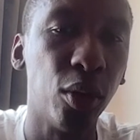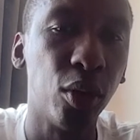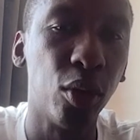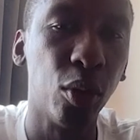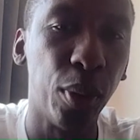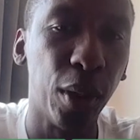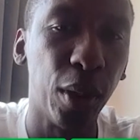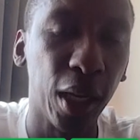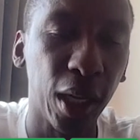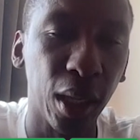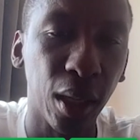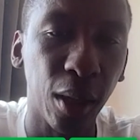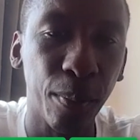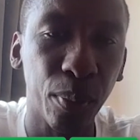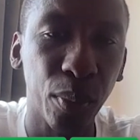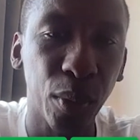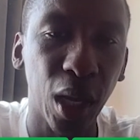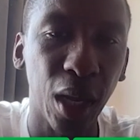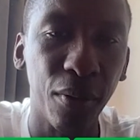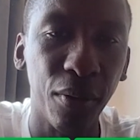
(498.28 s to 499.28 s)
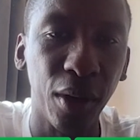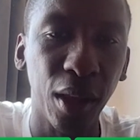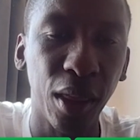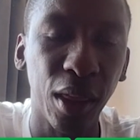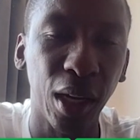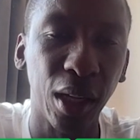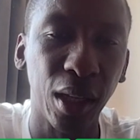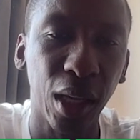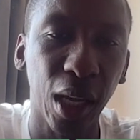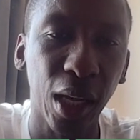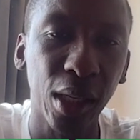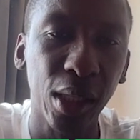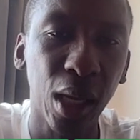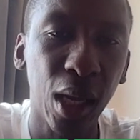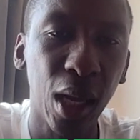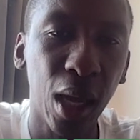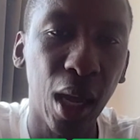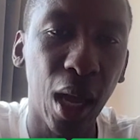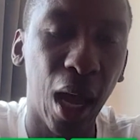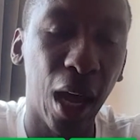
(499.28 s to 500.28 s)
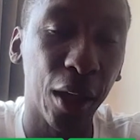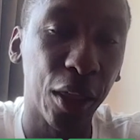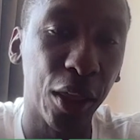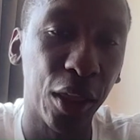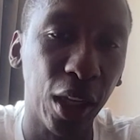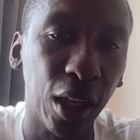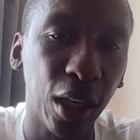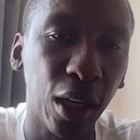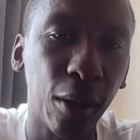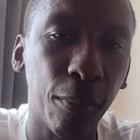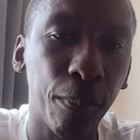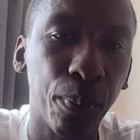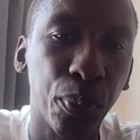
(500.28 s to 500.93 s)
play every 3 days, I think